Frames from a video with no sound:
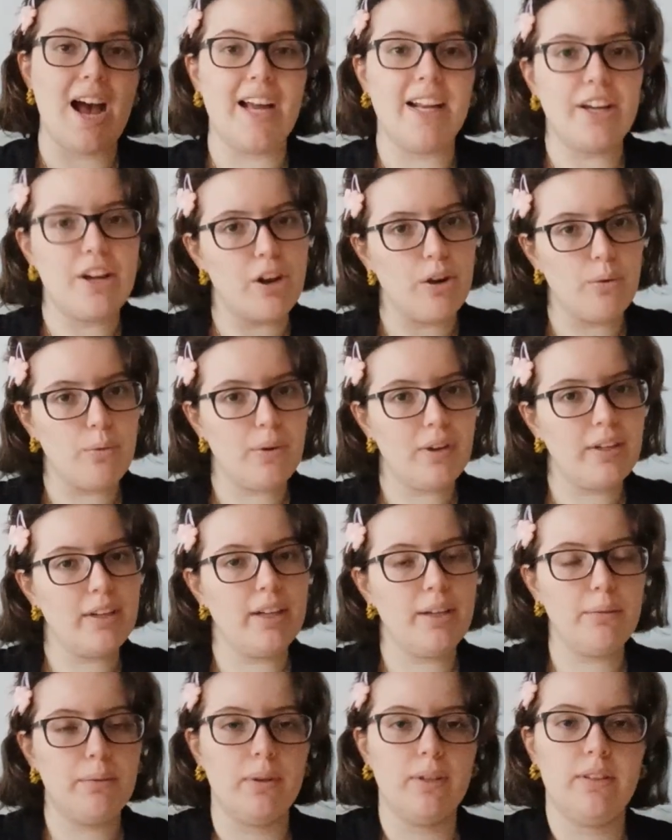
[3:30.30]
I know what
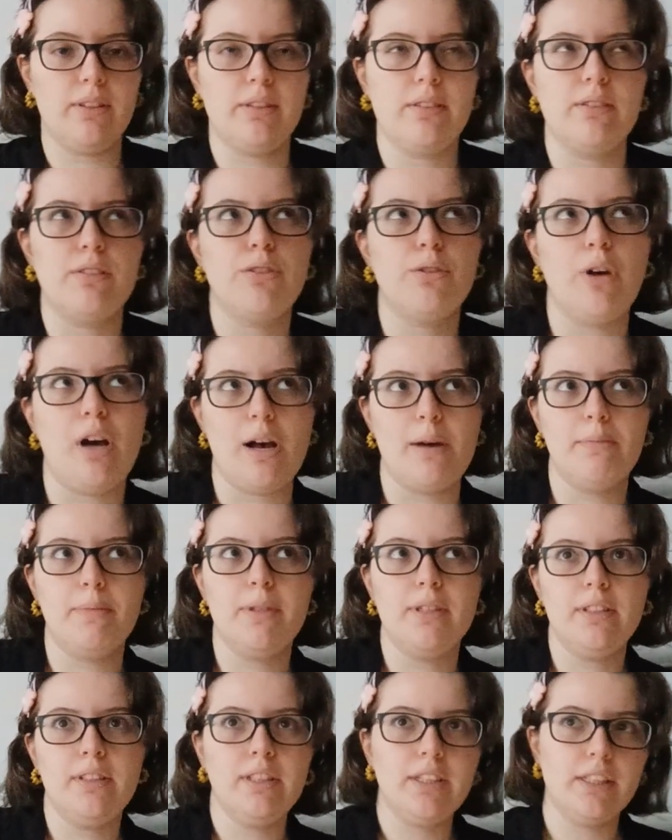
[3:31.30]
I want to
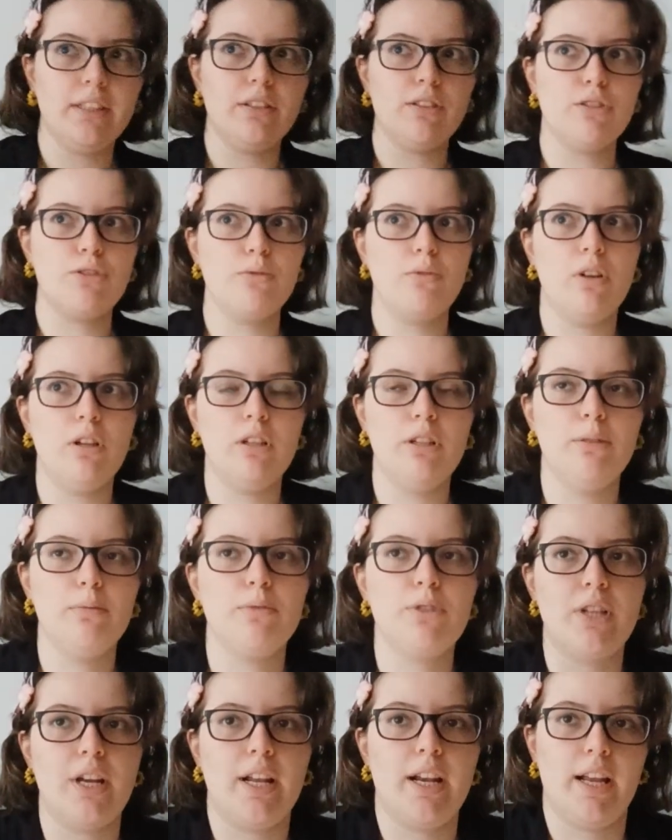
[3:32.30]
happen in those
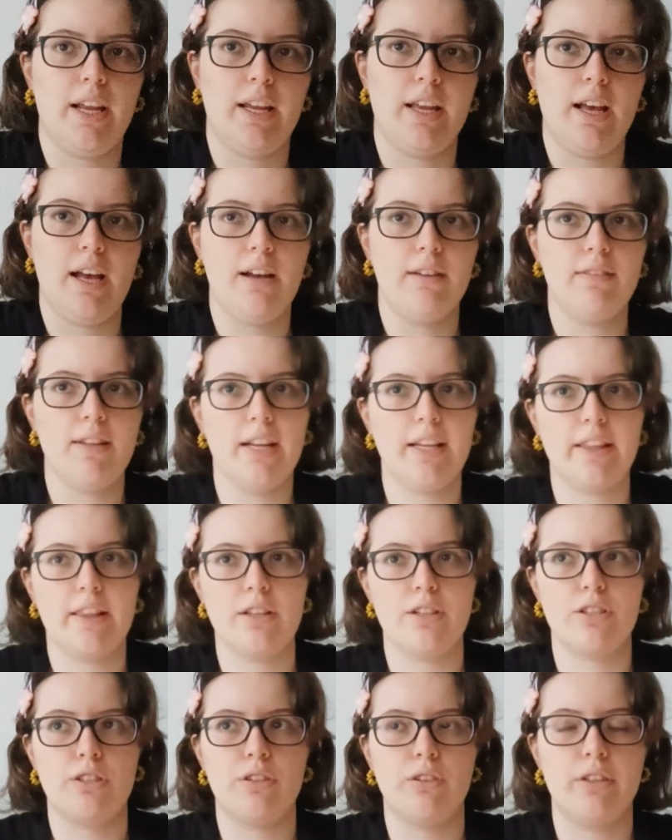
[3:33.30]
volumes, and I have like
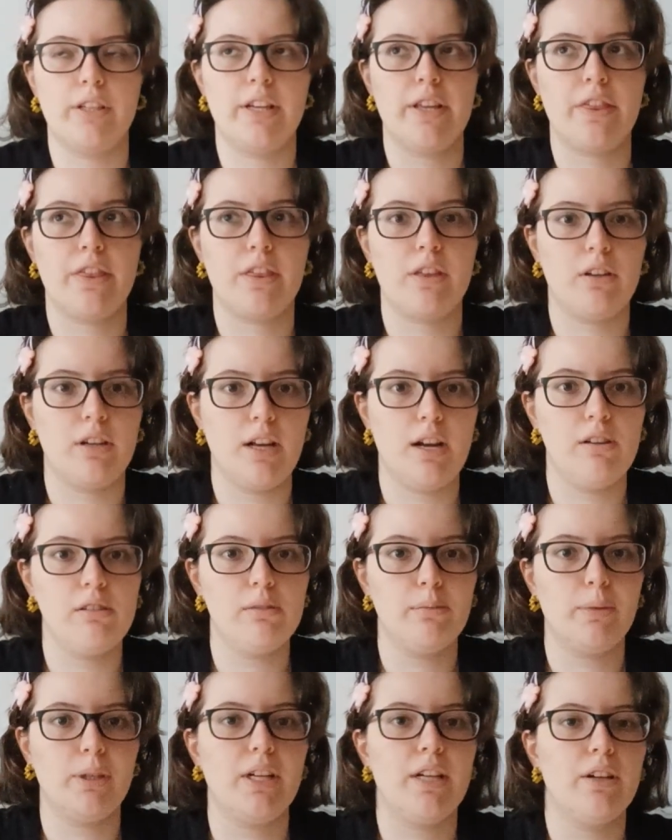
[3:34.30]
the story thought
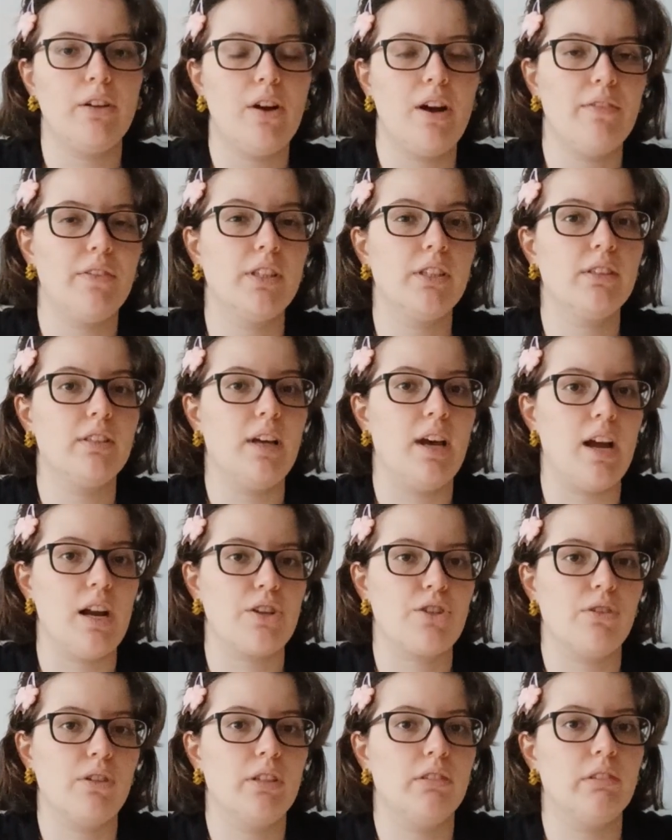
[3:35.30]
out, but I don't have it
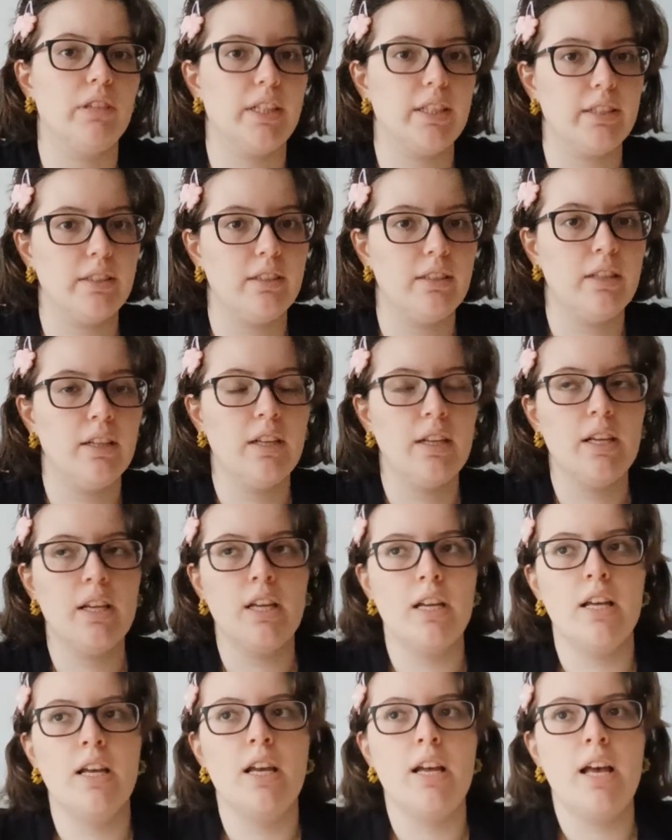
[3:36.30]
actually written.
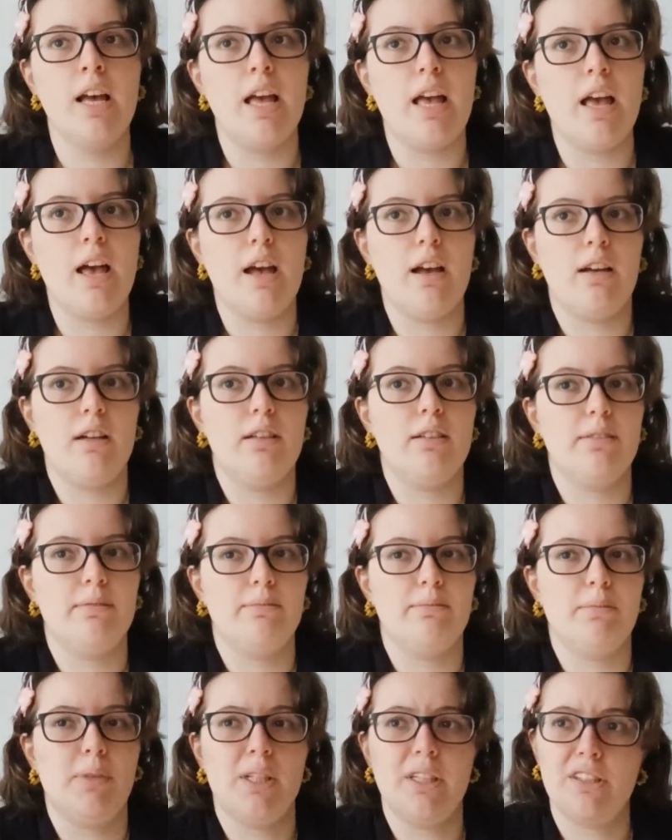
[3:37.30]

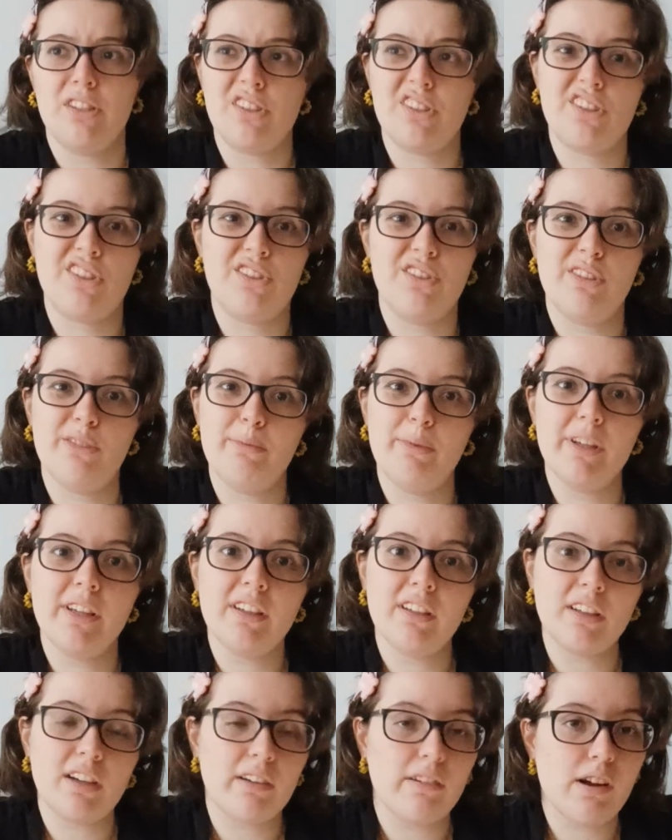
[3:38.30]
But it should
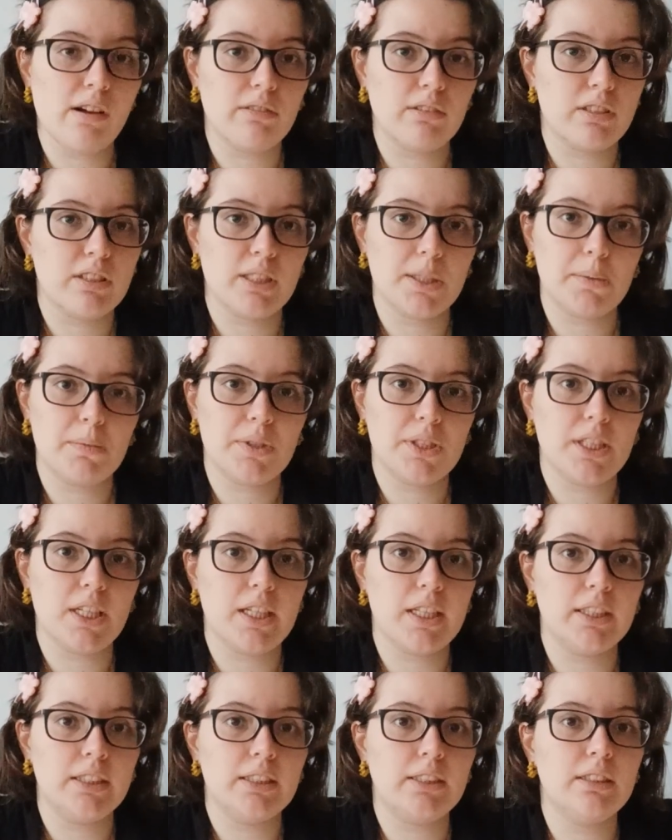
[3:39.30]
be around the same
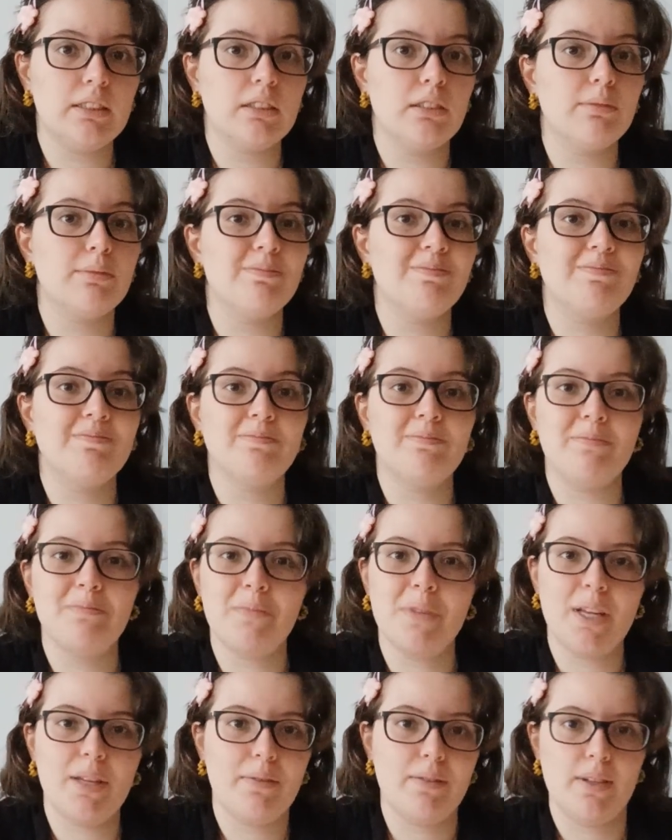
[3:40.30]
size,
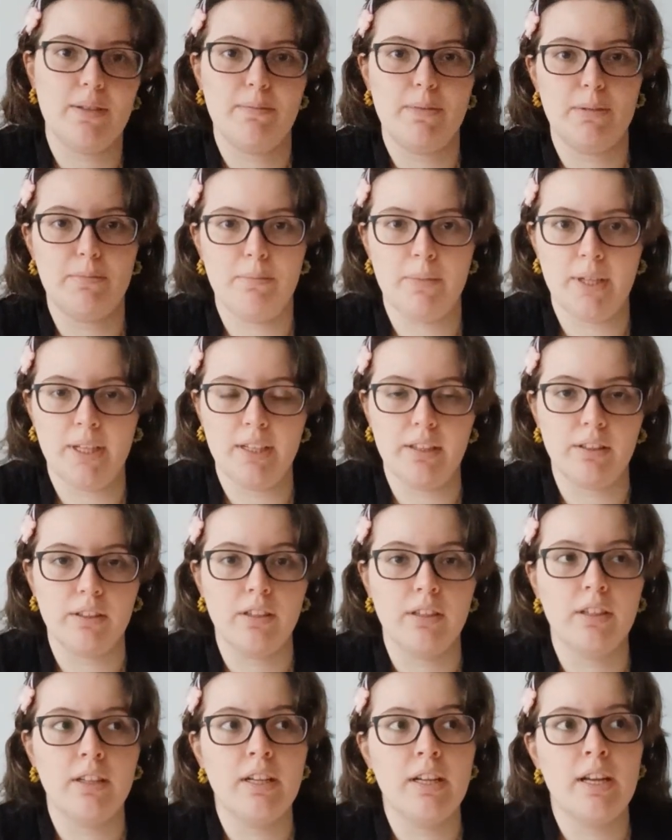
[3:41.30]
maybe a bit
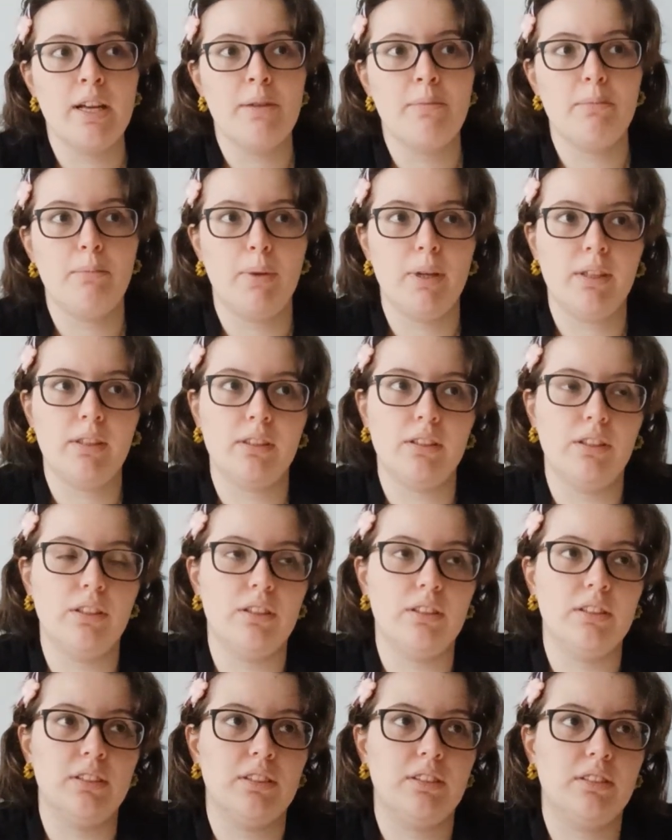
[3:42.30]
bigger,
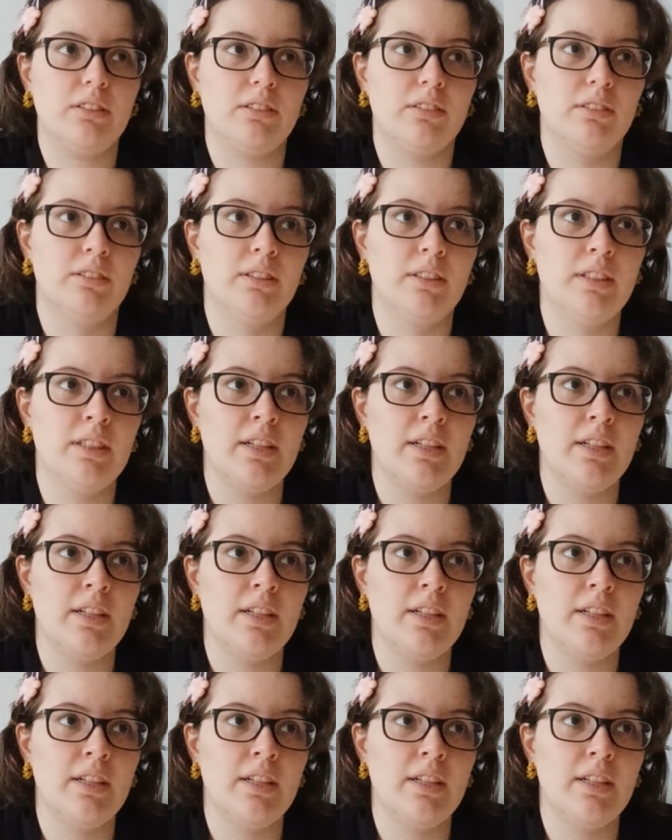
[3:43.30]
because,